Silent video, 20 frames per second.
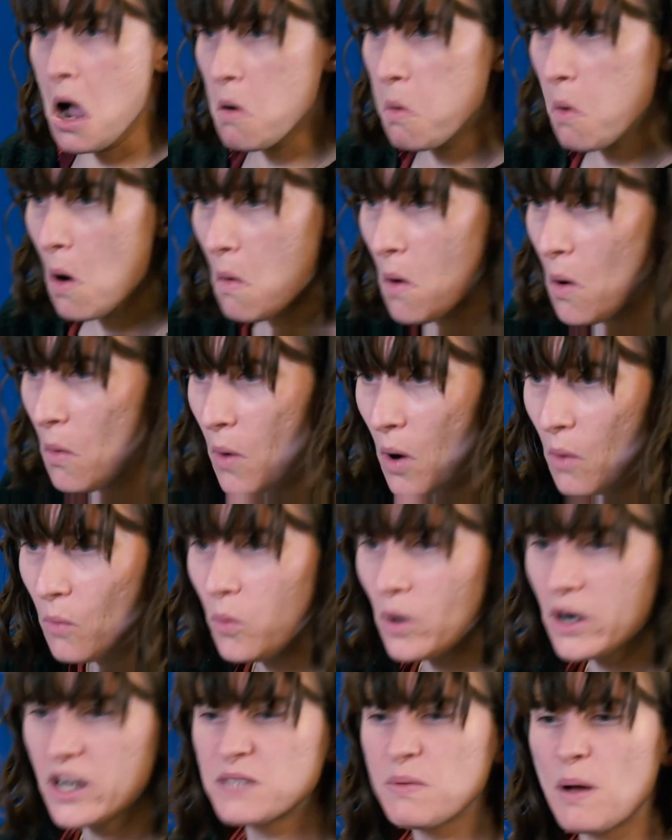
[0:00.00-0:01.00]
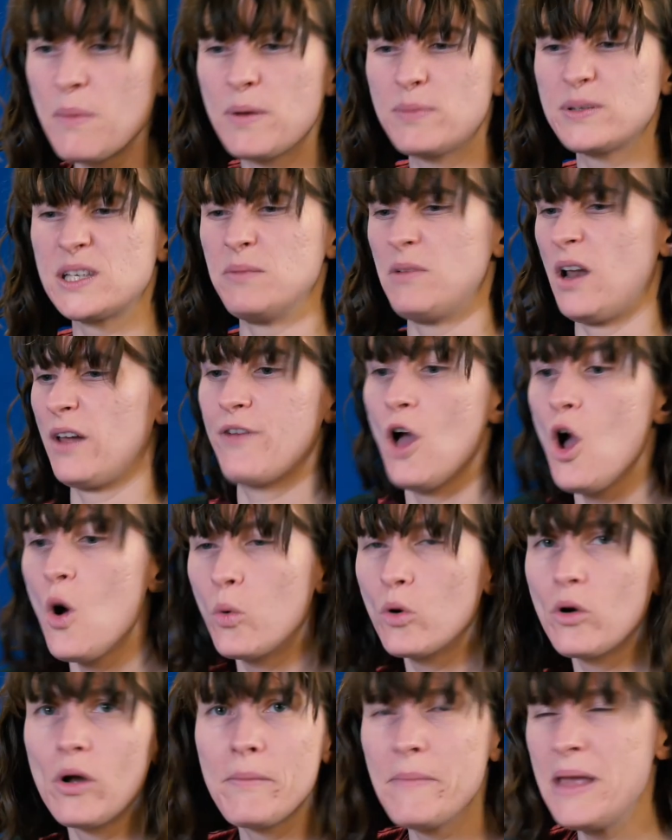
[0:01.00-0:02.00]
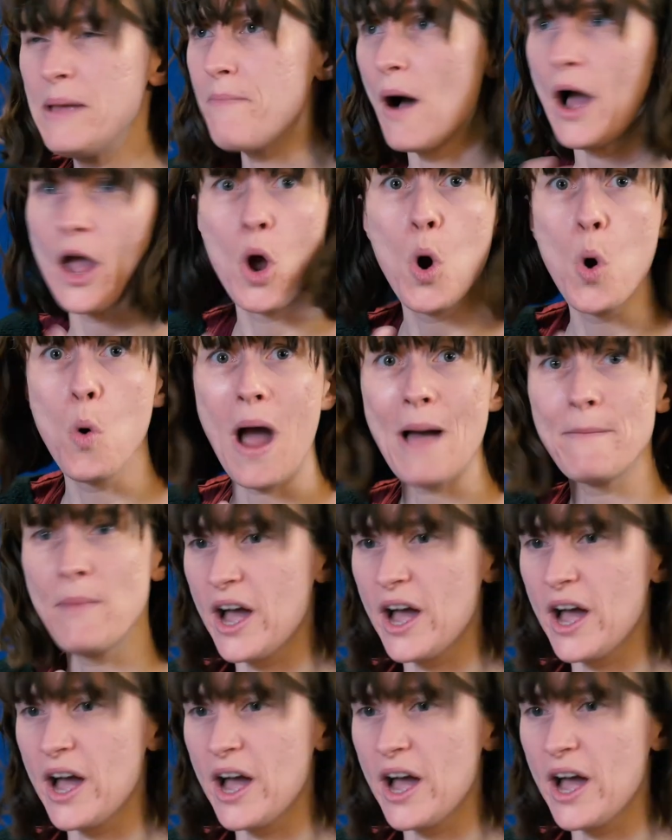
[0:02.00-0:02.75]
Whoa, what is my purpose in life? What do I mean by who am